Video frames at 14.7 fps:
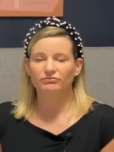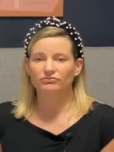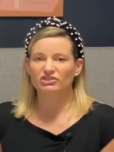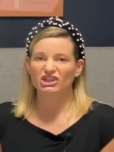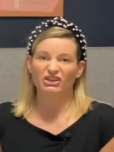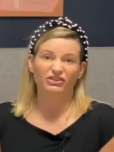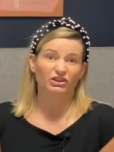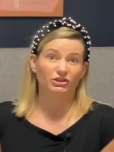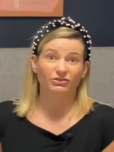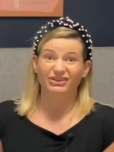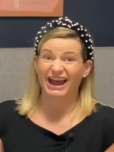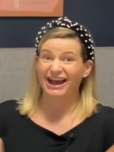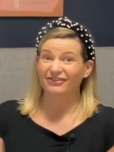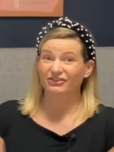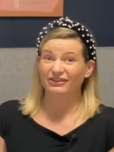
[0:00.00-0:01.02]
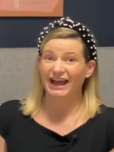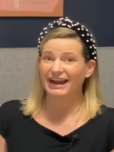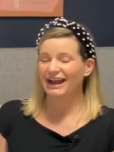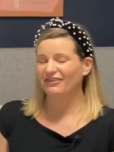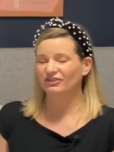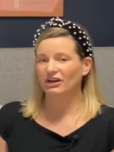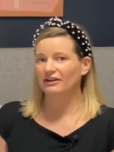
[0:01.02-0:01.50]
shared the news after that,
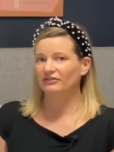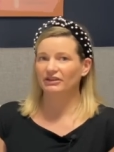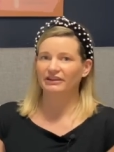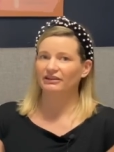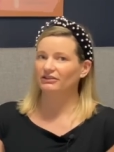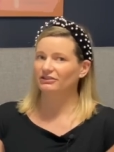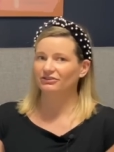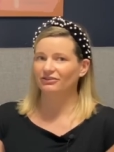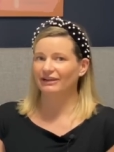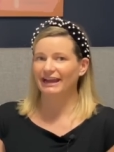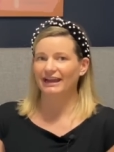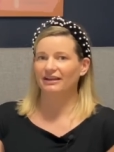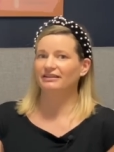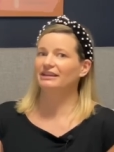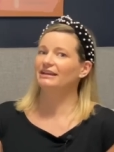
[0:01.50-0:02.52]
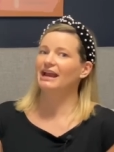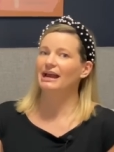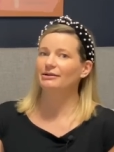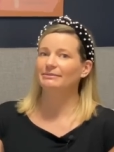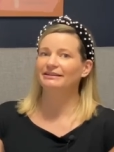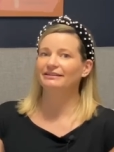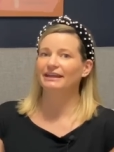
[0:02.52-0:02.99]
after everything looked okay on the
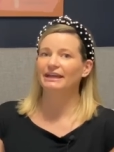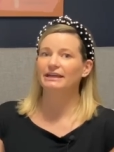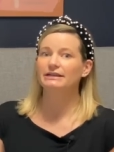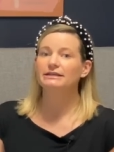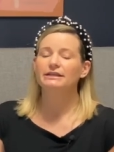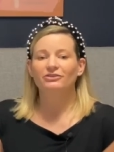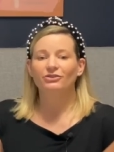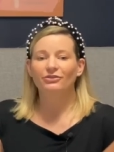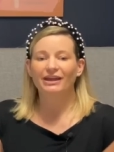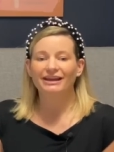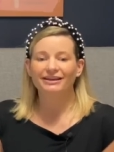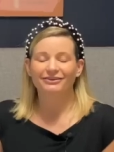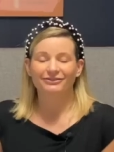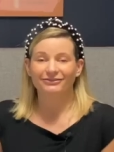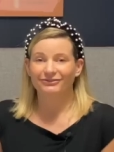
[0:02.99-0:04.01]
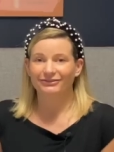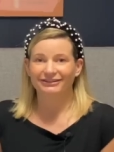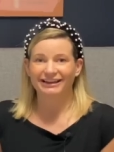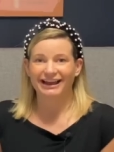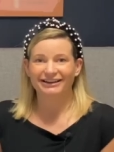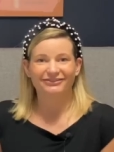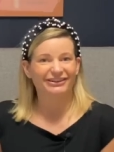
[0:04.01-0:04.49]
anatomy scan. So then it was
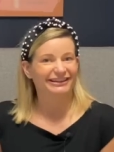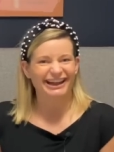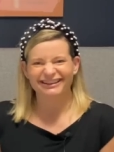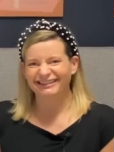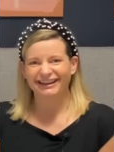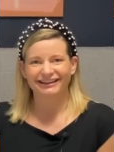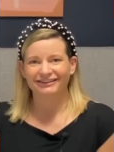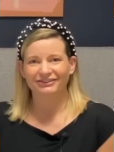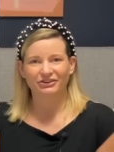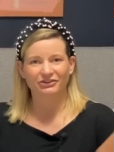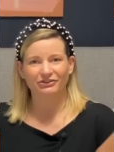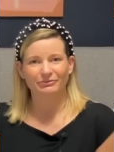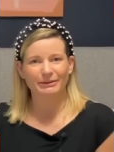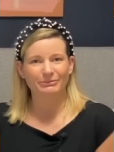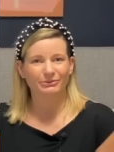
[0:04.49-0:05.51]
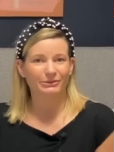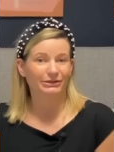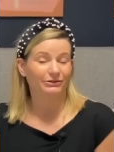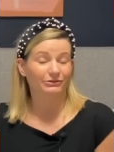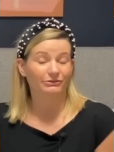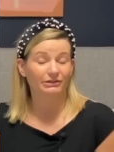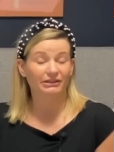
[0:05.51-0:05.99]
kind of like that second circle of people we knew
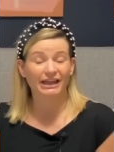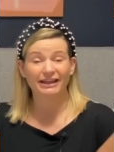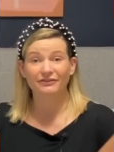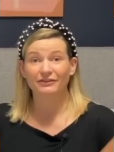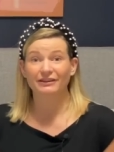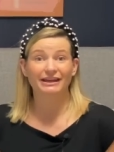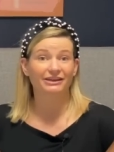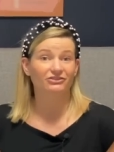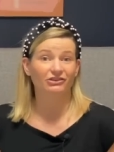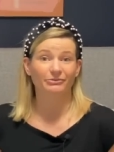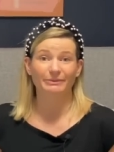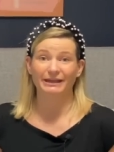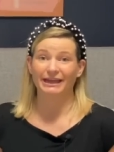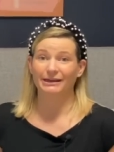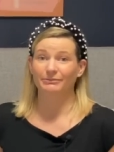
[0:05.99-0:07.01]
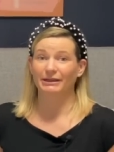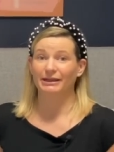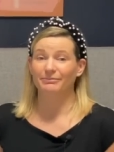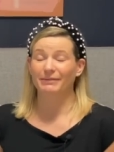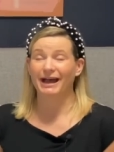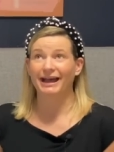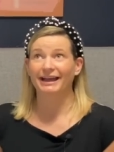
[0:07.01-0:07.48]
in real life, and then it just became like
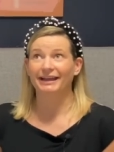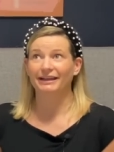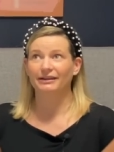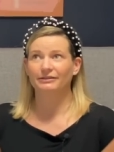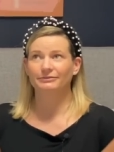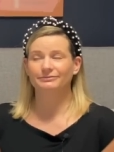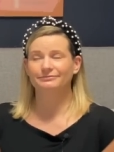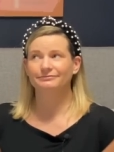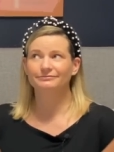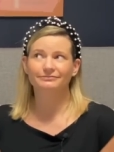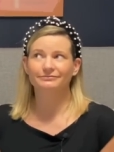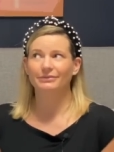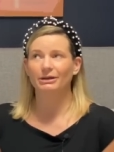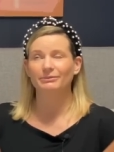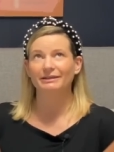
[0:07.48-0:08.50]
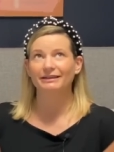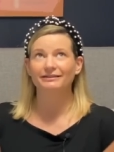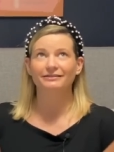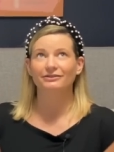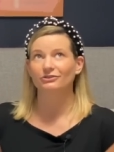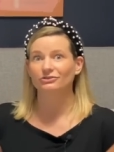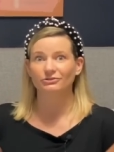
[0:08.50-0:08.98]
my public
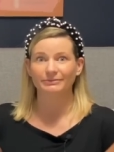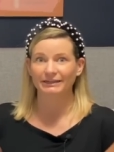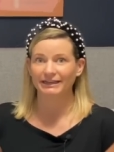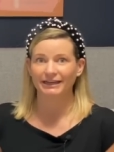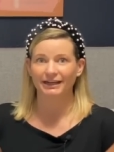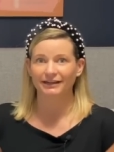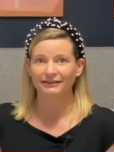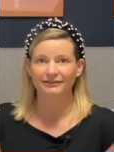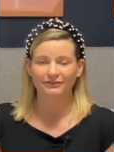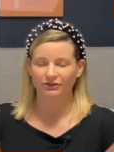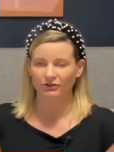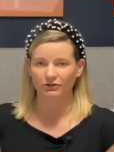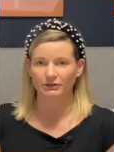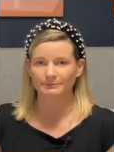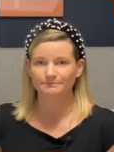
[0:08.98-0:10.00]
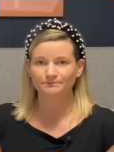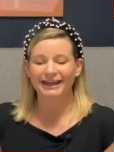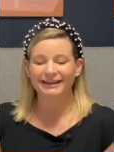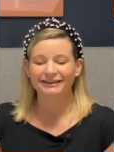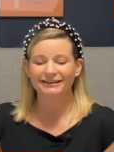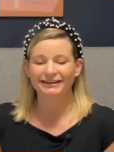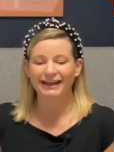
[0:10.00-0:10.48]
social media circle.
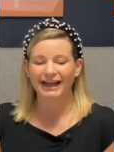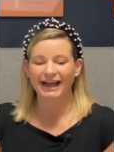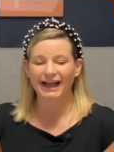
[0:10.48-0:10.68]
And